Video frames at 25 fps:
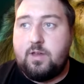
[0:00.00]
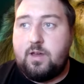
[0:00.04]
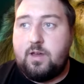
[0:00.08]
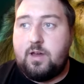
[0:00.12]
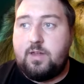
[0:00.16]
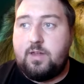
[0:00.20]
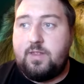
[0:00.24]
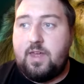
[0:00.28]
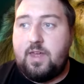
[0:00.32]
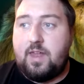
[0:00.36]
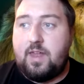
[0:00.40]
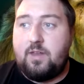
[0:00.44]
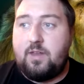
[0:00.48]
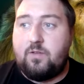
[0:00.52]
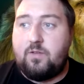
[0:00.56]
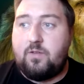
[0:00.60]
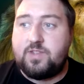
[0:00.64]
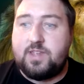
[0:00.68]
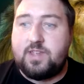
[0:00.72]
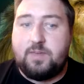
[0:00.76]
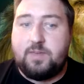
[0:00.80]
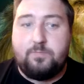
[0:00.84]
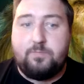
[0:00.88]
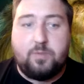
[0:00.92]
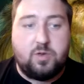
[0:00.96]
and then
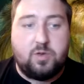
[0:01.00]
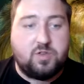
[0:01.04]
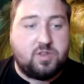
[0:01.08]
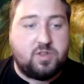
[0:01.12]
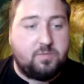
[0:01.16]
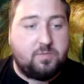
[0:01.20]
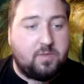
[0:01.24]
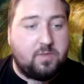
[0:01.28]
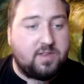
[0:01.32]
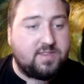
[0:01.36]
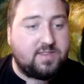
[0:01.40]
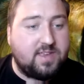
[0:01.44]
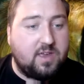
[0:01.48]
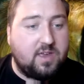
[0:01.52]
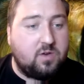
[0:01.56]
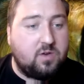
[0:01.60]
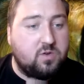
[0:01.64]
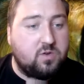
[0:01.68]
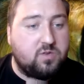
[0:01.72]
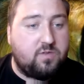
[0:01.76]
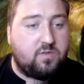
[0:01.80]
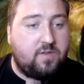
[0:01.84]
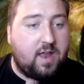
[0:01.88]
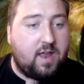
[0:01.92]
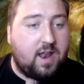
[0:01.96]
obviously boosting my
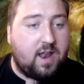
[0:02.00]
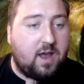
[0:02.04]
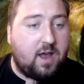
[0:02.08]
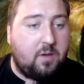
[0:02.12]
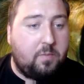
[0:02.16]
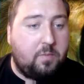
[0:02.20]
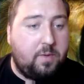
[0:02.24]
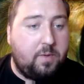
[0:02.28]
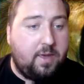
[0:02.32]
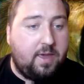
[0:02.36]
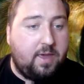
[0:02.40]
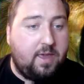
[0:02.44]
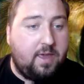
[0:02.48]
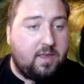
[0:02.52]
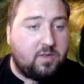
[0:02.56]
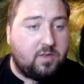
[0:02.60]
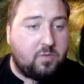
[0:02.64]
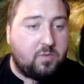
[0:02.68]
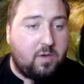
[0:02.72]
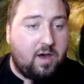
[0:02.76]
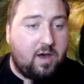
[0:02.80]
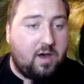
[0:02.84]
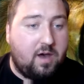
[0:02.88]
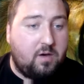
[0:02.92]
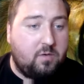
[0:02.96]
skills with NLP as
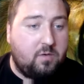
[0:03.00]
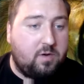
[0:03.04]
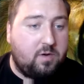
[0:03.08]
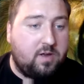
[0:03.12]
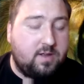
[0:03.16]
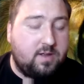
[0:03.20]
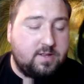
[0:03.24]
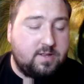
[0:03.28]
well.